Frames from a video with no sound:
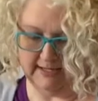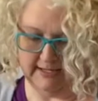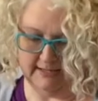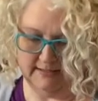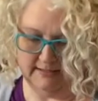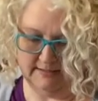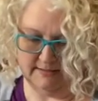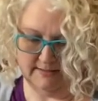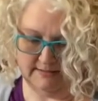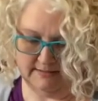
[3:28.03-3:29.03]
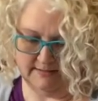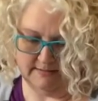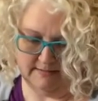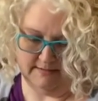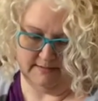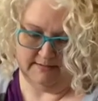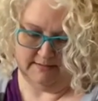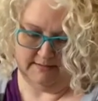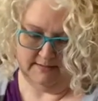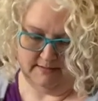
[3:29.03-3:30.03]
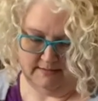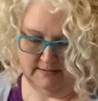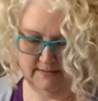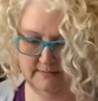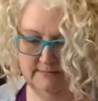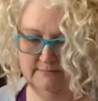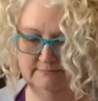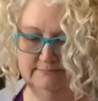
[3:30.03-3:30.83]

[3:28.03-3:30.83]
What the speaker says: Nothing is said.